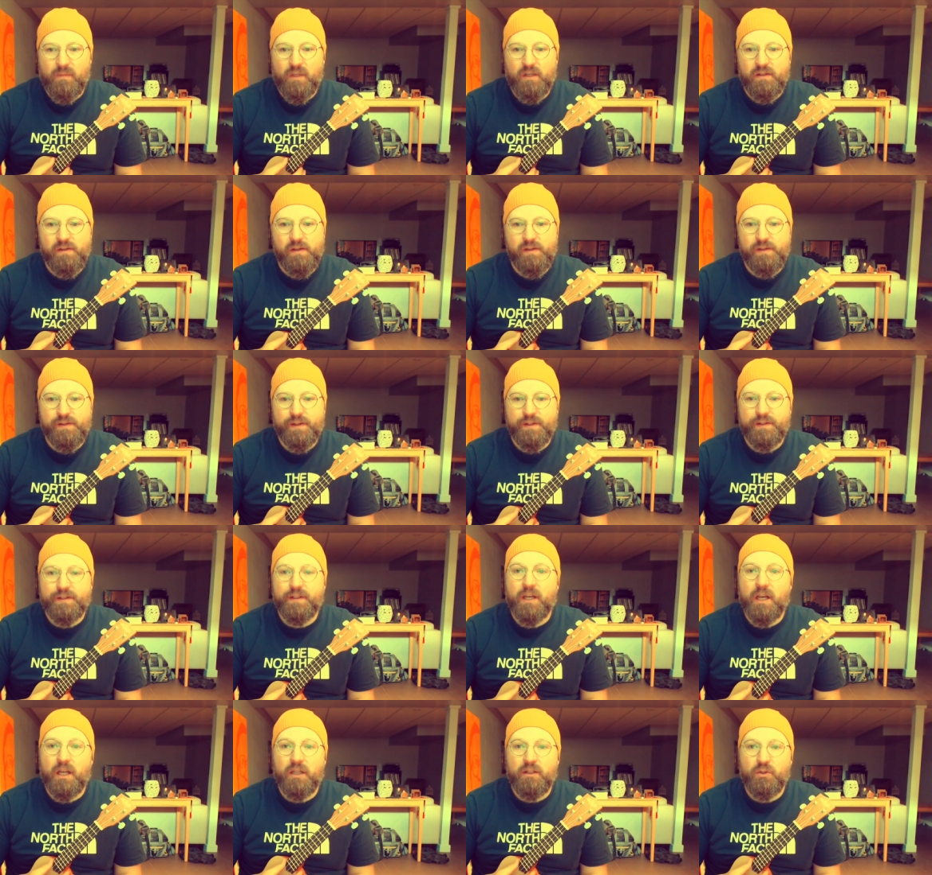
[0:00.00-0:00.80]
C6 is
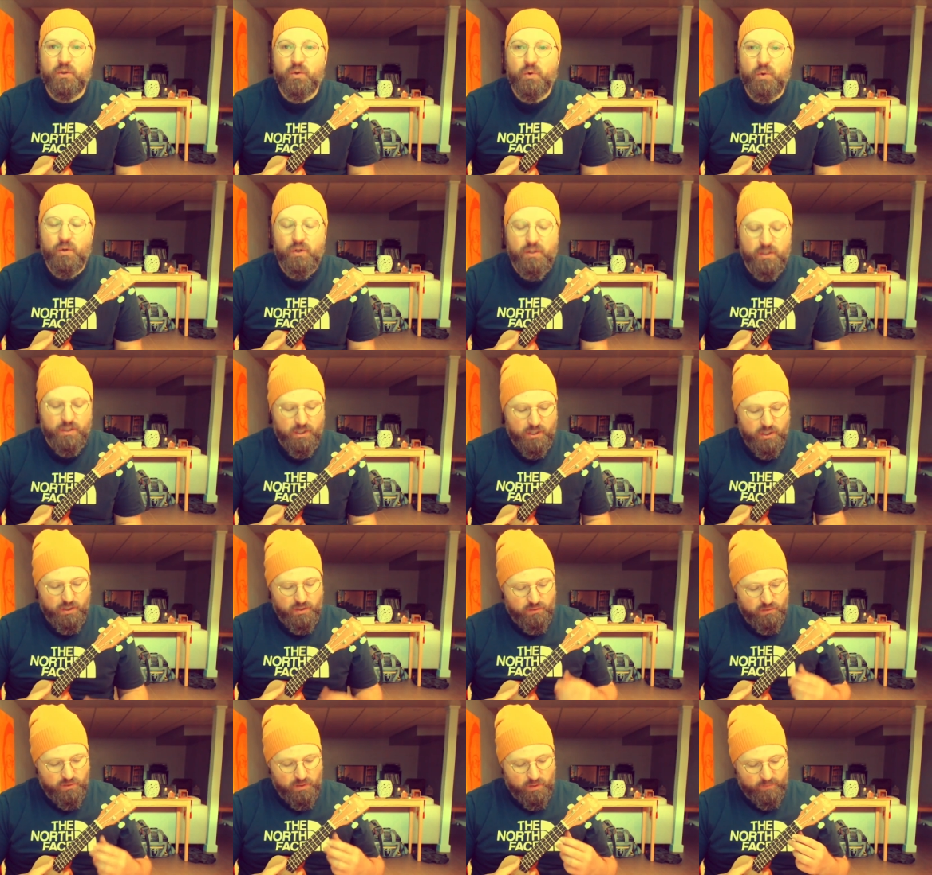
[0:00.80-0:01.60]
a color chord.
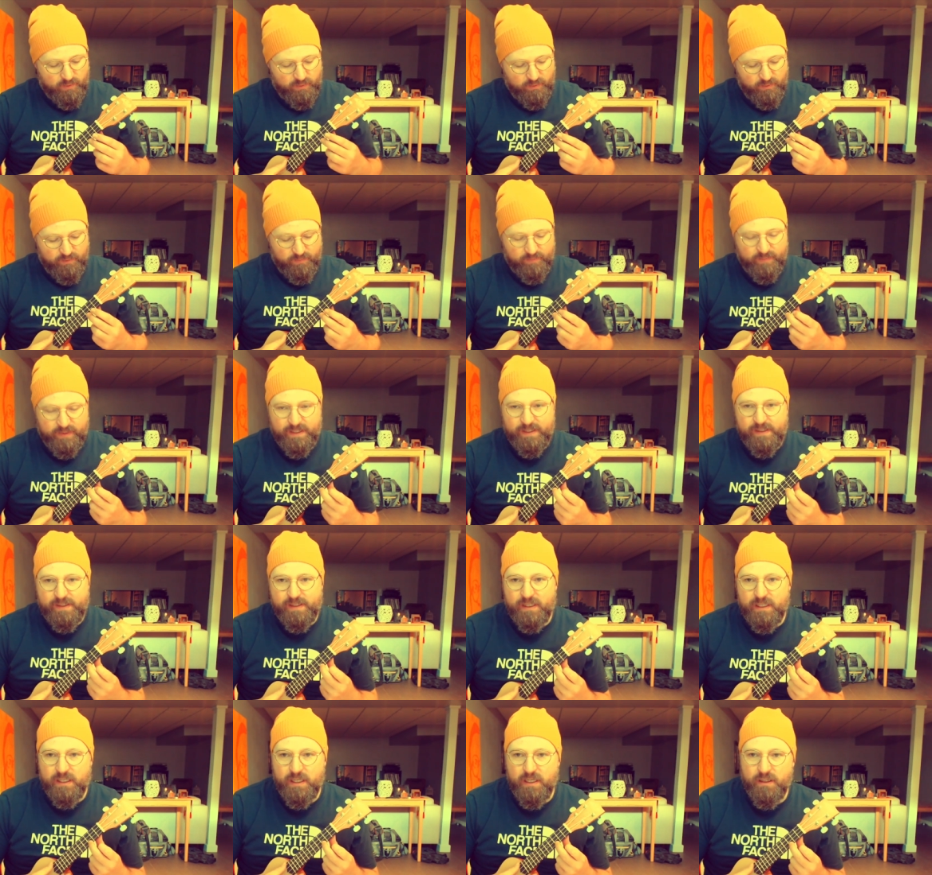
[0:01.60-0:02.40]
Normally we would play
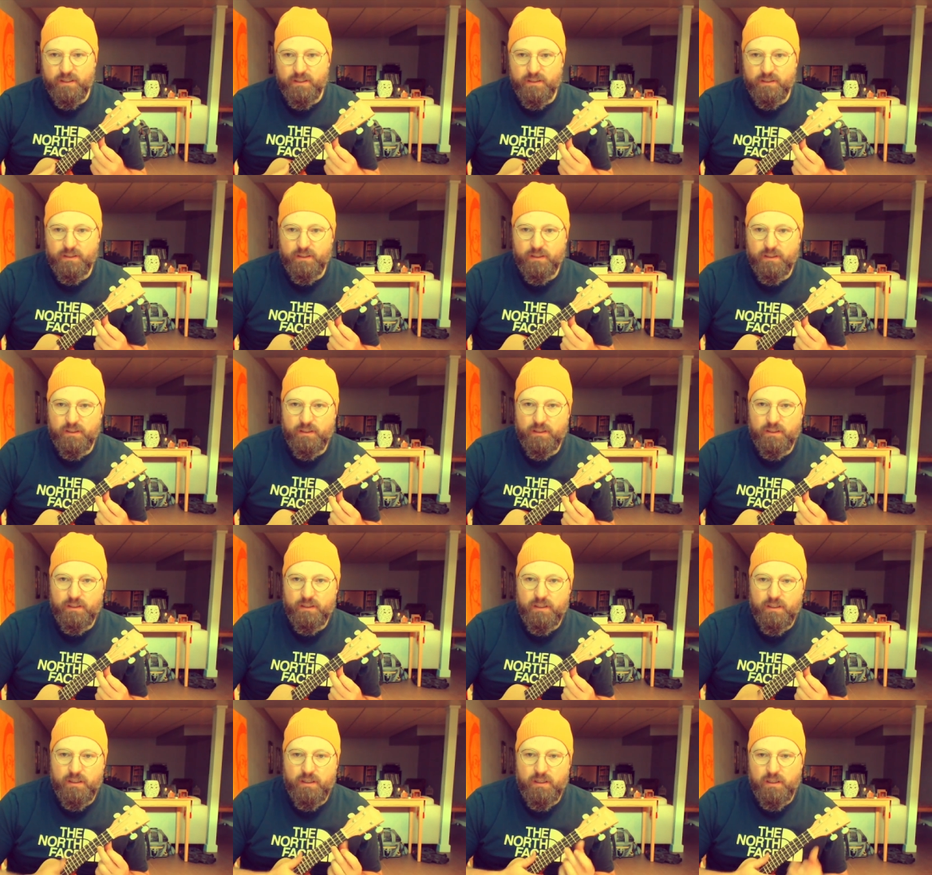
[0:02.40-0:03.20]
C here.
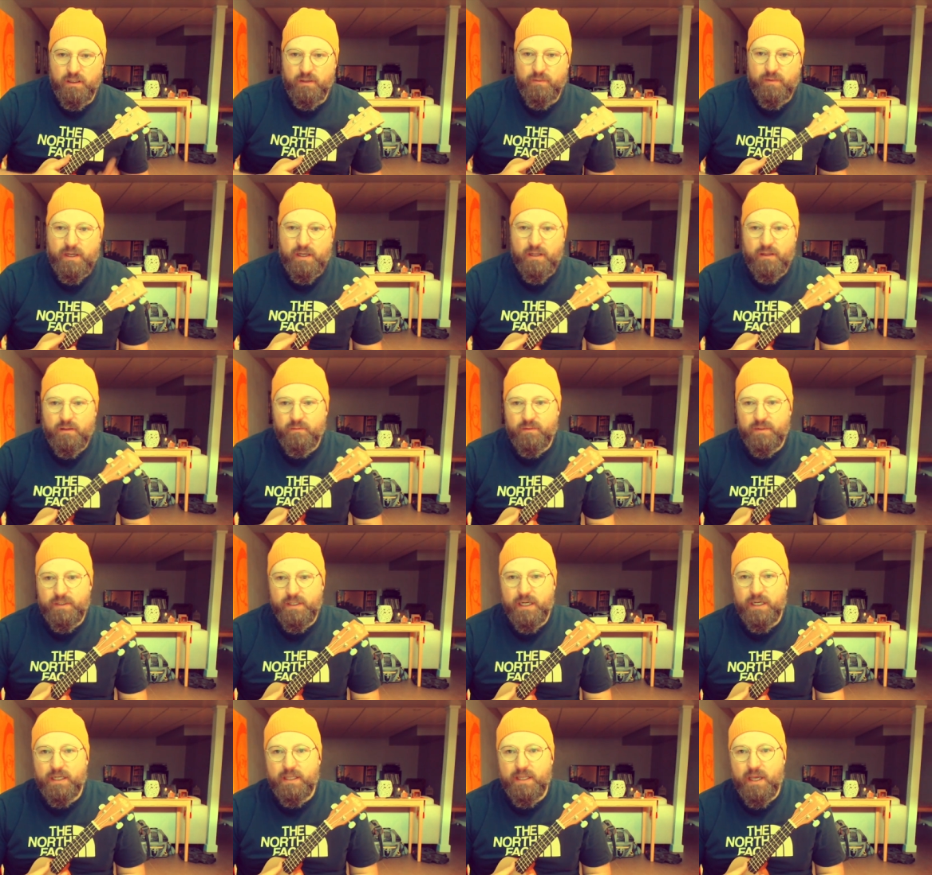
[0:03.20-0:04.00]
Well, we're
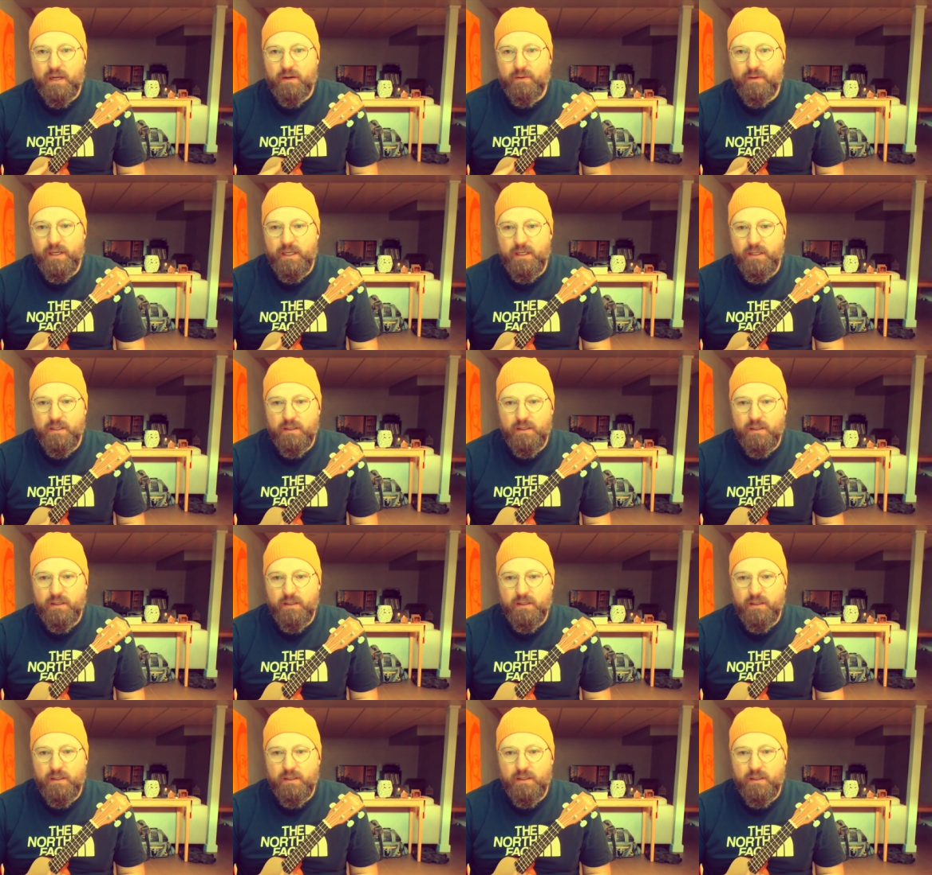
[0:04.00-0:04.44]
taking that away.